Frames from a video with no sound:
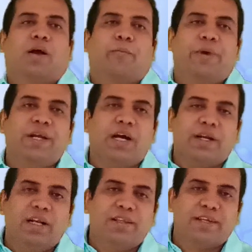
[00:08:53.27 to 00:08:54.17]

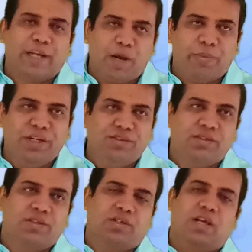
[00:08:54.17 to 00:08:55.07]
fingernail scraping,
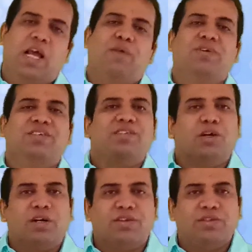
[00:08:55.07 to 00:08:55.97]
having
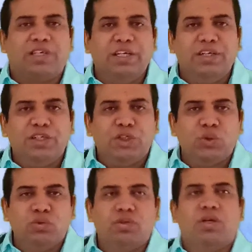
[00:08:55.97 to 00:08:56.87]
certain skin
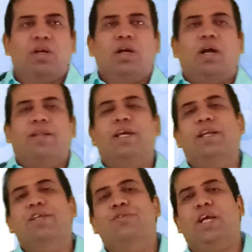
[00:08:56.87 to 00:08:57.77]
tissues, then
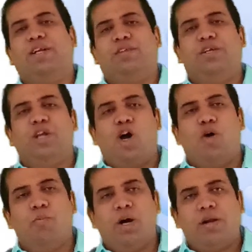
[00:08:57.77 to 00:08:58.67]
insects in
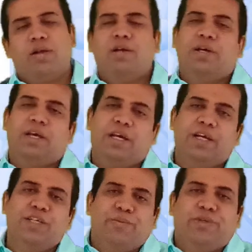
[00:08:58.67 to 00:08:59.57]
umber,
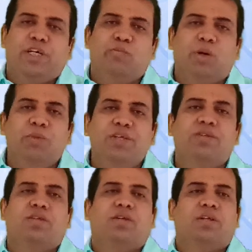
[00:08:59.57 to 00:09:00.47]
Egyptian mummies,
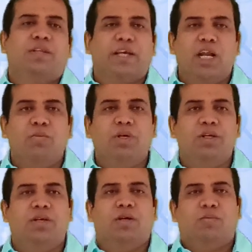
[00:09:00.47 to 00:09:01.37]
they can
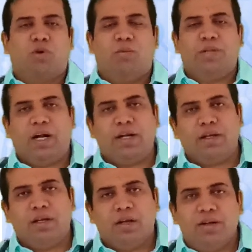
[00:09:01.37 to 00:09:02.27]
be, from that
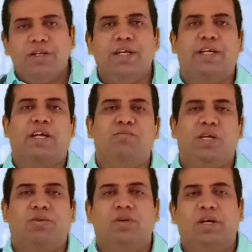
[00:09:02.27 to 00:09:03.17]
DNA can be
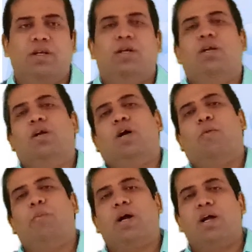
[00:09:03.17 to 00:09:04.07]
isolated.
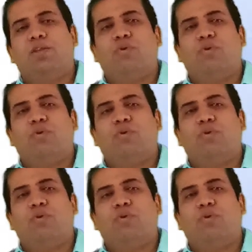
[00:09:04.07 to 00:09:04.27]
Buccal